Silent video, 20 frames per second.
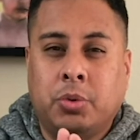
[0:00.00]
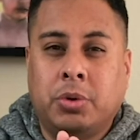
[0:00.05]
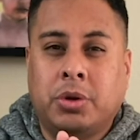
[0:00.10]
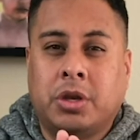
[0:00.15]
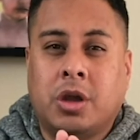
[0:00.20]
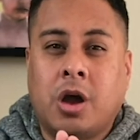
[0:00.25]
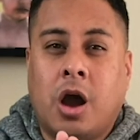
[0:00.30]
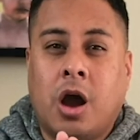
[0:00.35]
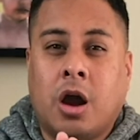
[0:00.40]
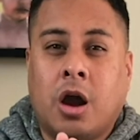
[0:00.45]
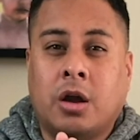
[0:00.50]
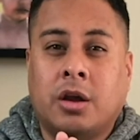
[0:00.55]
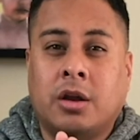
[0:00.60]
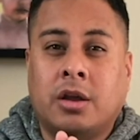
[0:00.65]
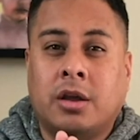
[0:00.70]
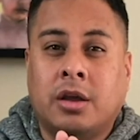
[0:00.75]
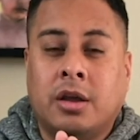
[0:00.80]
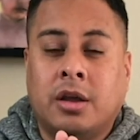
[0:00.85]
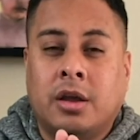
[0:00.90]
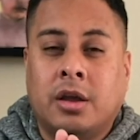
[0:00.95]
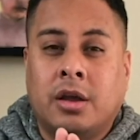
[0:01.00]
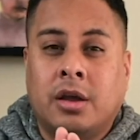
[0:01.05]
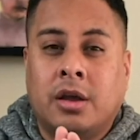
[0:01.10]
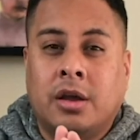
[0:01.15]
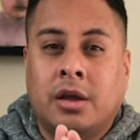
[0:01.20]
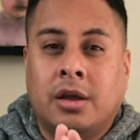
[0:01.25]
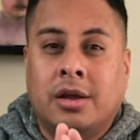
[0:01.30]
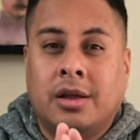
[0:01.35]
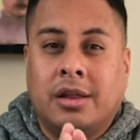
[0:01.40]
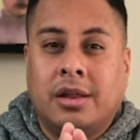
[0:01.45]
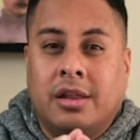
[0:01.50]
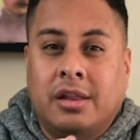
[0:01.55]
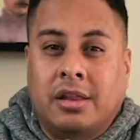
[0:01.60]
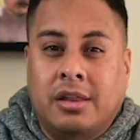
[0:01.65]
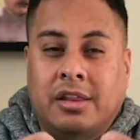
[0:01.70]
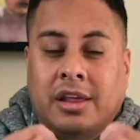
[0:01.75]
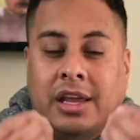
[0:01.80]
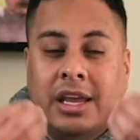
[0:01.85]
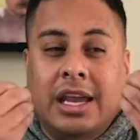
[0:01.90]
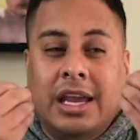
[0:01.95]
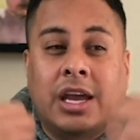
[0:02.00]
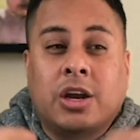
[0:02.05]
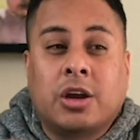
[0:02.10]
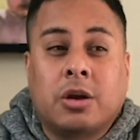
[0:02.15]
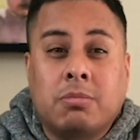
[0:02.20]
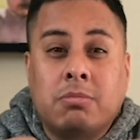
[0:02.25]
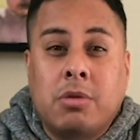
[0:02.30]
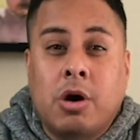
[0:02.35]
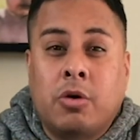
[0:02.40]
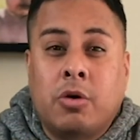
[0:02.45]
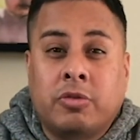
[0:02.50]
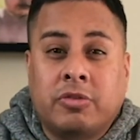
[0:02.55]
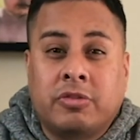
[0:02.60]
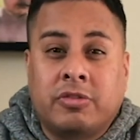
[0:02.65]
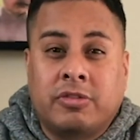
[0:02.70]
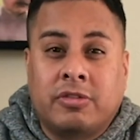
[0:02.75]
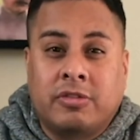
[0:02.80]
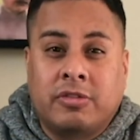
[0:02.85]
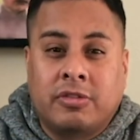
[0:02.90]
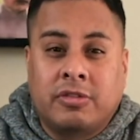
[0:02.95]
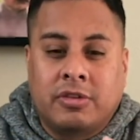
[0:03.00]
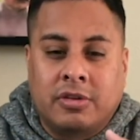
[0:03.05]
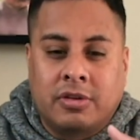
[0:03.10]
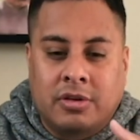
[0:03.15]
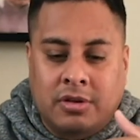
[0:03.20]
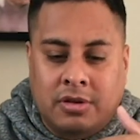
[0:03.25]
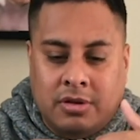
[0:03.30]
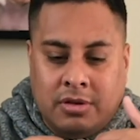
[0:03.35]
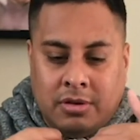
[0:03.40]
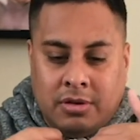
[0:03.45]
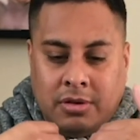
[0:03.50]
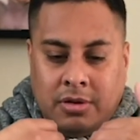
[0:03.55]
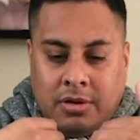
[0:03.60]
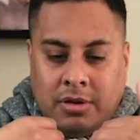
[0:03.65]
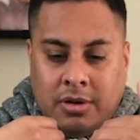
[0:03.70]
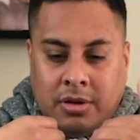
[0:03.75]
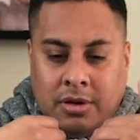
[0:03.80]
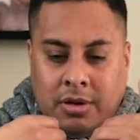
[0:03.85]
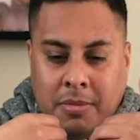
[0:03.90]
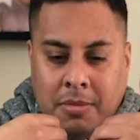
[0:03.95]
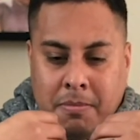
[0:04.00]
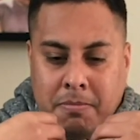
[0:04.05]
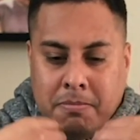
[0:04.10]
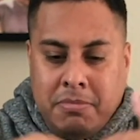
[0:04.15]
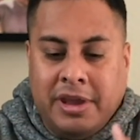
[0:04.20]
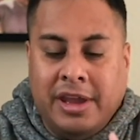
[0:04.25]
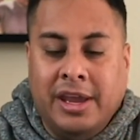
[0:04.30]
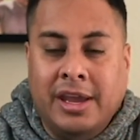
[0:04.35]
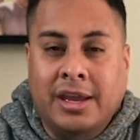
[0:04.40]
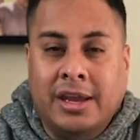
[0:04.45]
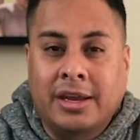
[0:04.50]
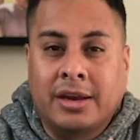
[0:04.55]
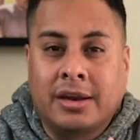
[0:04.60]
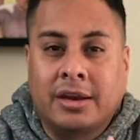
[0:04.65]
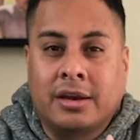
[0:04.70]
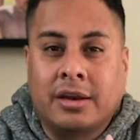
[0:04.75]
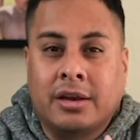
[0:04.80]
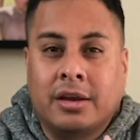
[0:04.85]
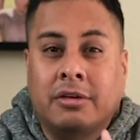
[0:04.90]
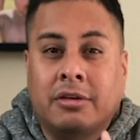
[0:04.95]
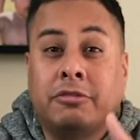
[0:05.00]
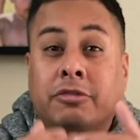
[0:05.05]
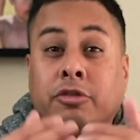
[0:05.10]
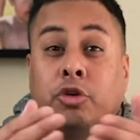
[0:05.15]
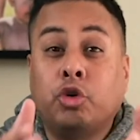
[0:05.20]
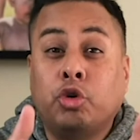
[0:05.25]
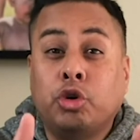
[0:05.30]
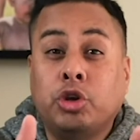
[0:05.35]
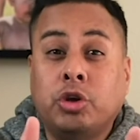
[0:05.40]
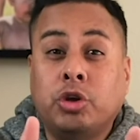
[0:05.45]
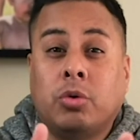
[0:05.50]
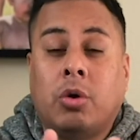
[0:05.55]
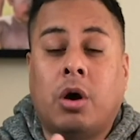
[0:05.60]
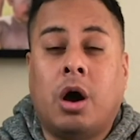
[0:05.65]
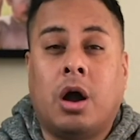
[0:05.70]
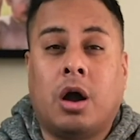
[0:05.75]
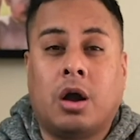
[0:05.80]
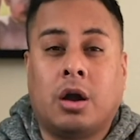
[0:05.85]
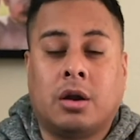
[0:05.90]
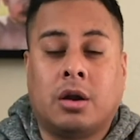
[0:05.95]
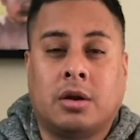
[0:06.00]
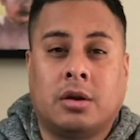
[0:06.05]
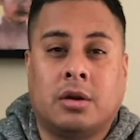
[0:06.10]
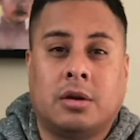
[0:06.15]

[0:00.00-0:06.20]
would guard the innermost being of who you are.